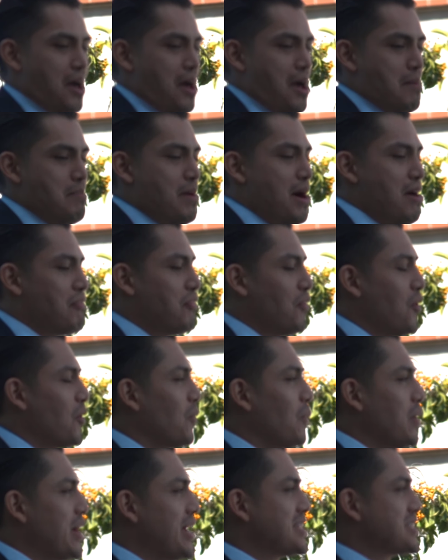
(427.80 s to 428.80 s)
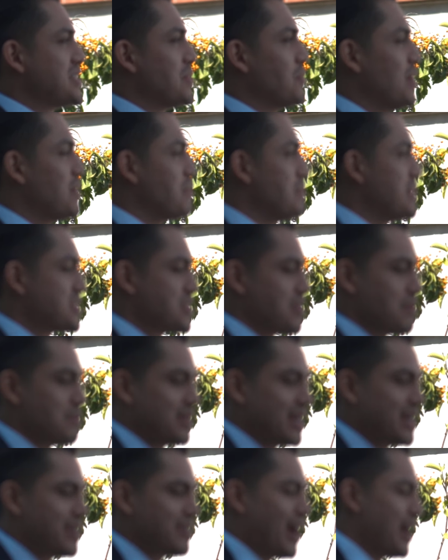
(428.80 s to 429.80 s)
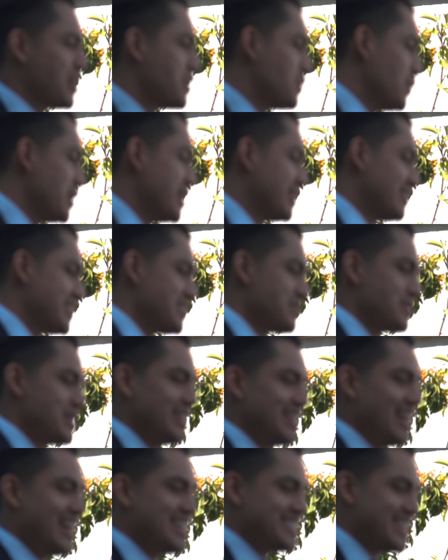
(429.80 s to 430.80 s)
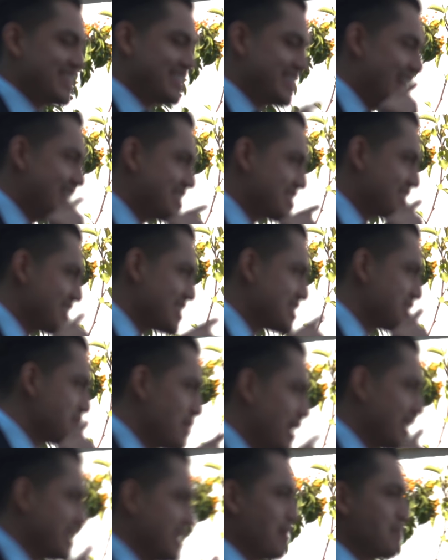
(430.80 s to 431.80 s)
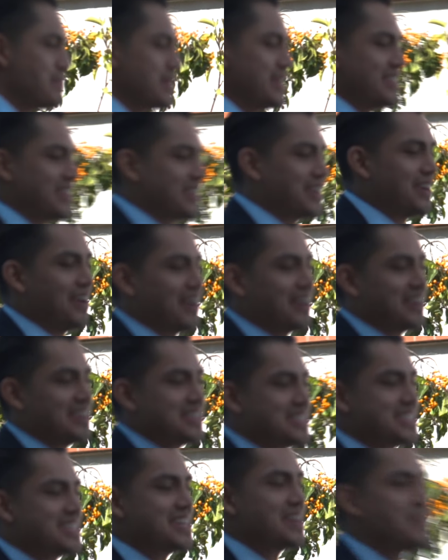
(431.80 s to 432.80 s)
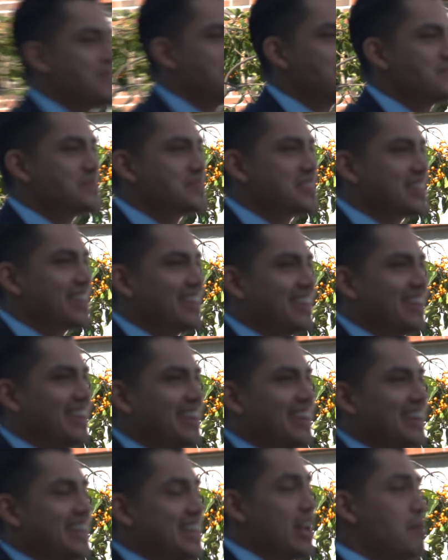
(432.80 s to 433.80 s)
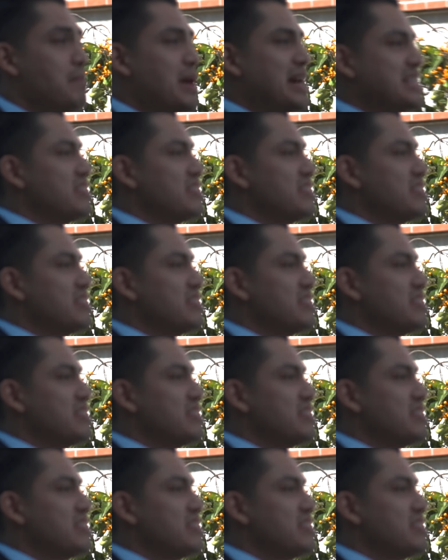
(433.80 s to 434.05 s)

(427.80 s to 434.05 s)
About 4 weeks and one midterm later, I quickly realized that just might not be in the cards. Now, in my